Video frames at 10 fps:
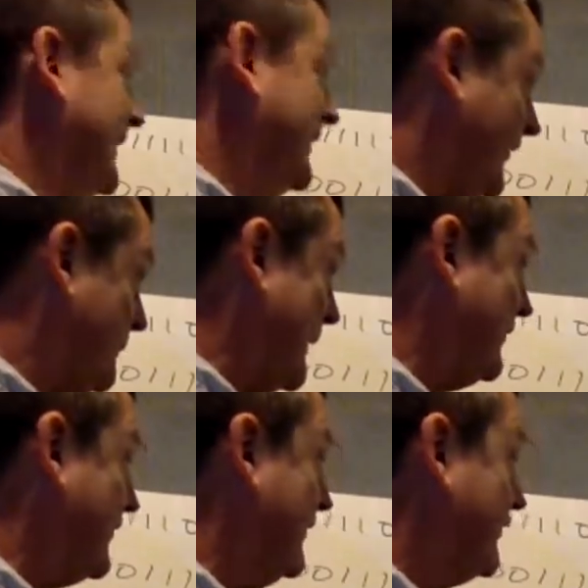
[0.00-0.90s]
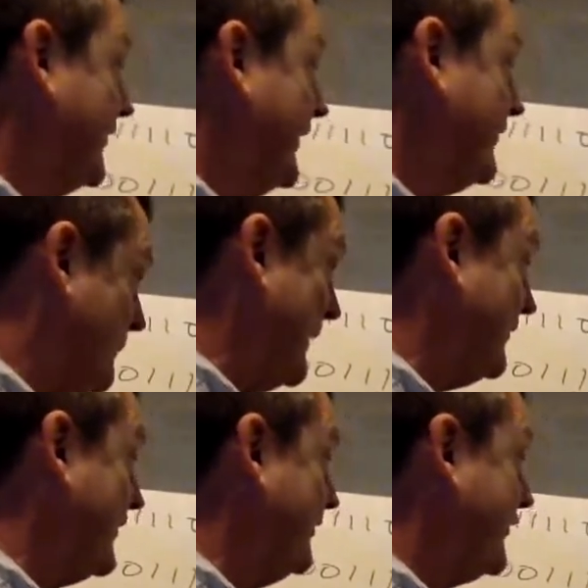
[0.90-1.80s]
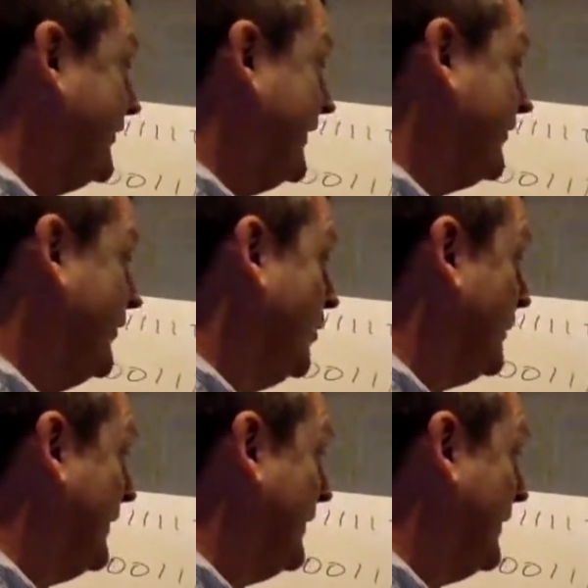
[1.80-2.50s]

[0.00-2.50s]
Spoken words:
that's expensive, so that's the whole